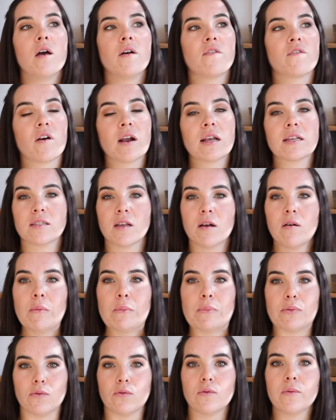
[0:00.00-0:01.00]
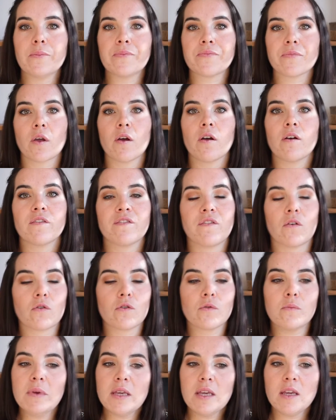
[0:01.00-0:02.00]
For example,
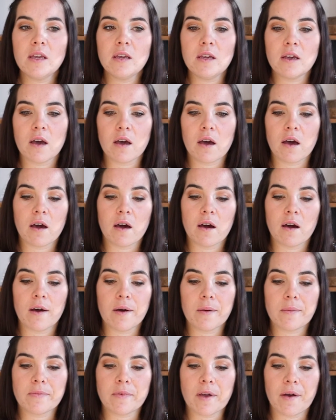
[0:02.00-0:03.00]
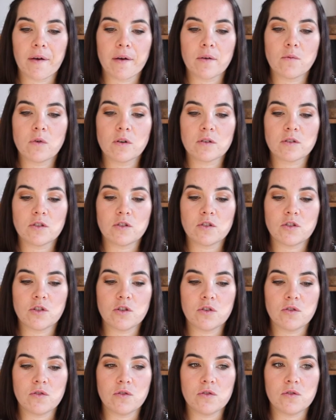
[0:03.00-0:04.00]
for me, I want
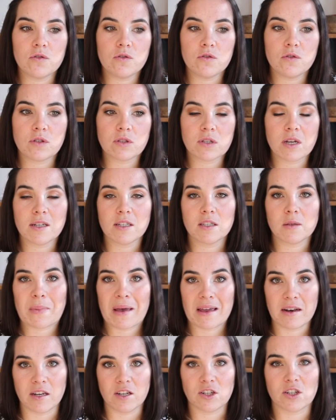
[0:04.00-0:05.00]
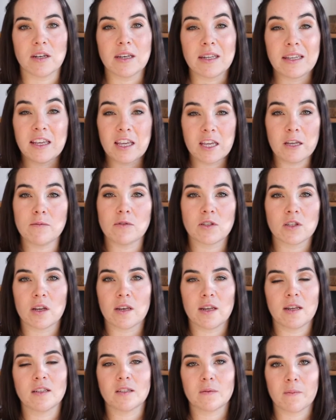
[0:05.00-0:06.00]
to study Spanish and keep
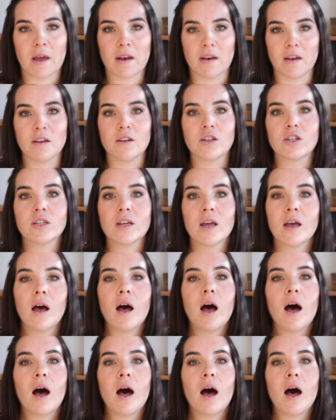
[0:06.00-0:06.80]
studying Spanish.